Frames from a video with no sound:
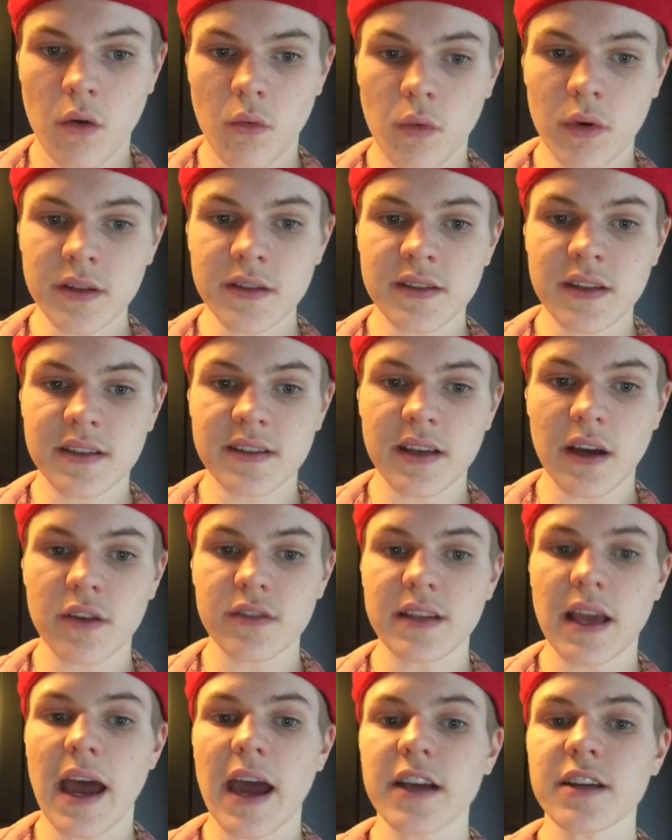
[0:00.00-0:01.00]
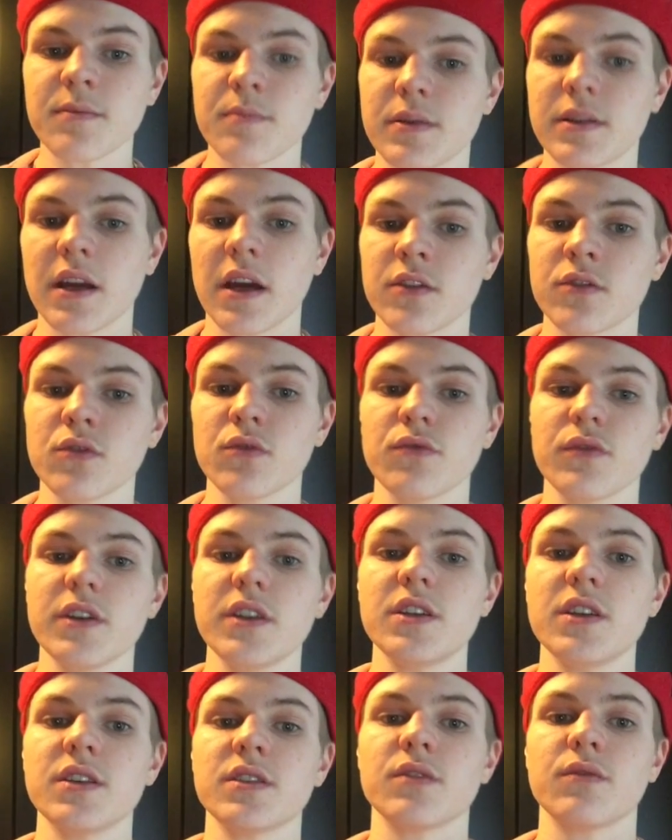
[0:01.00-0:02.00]
Once the cell's action potential
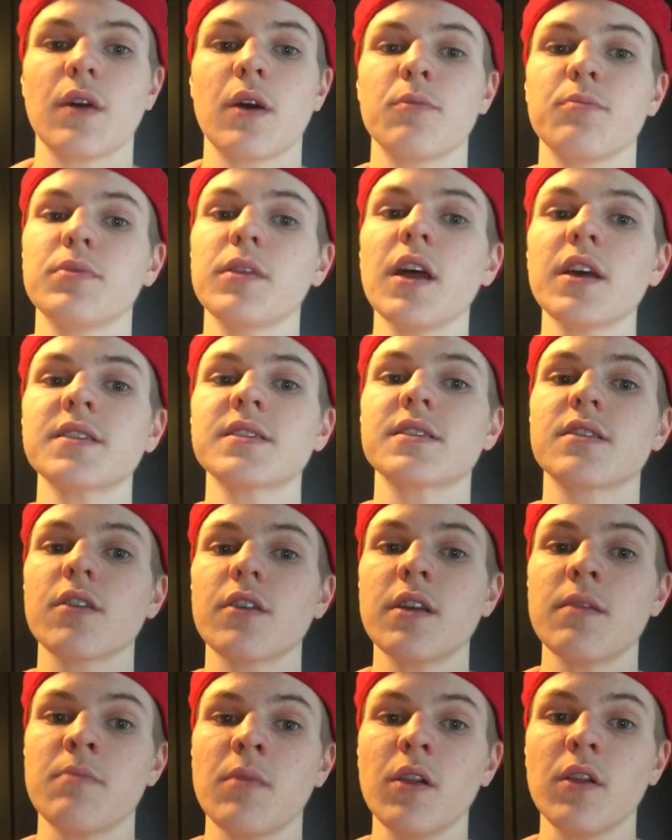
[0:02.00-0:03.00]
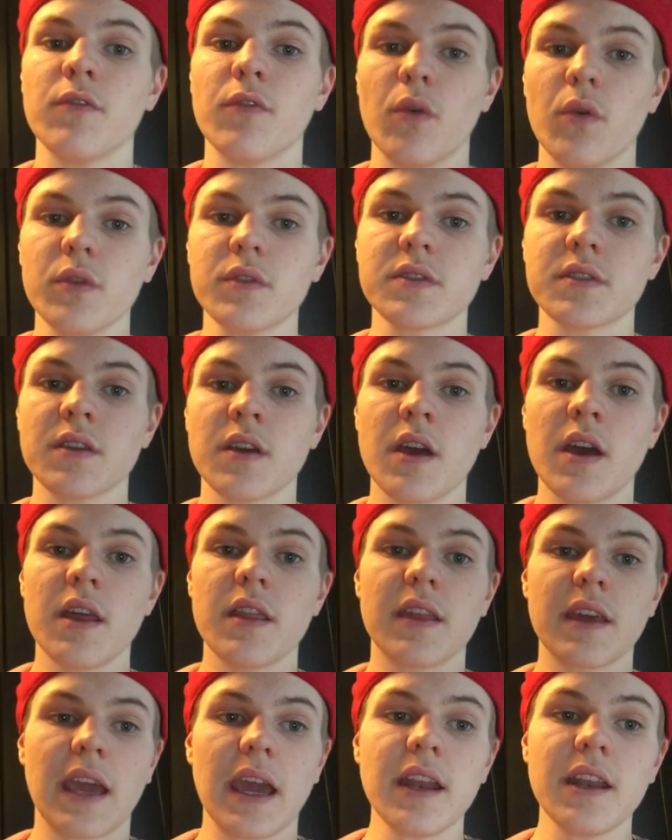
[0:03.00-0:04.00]
reaches around plus 30 millivolts,
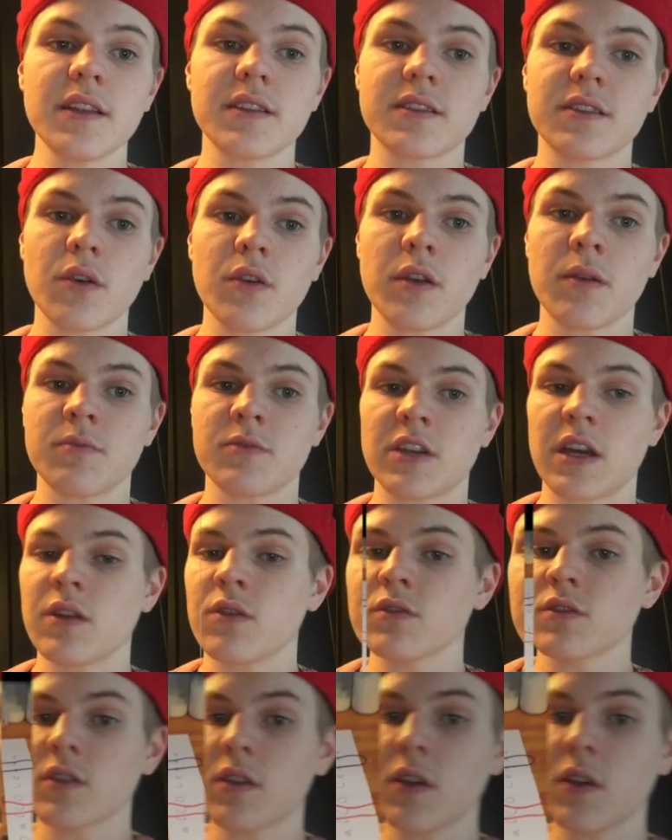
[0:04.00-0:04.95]
the gated sodium channels